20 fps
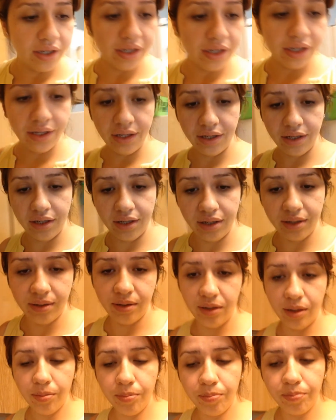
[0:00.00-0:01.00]

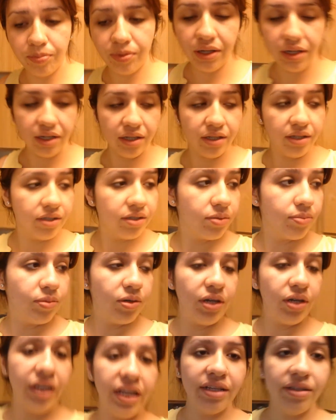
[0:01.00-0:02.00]
And yep. Good
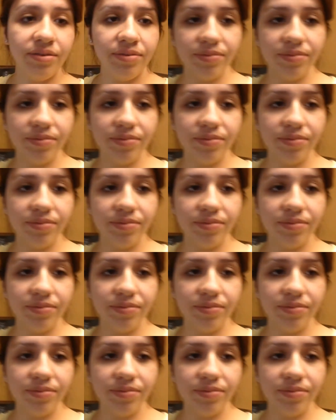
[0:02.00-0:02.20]
morning.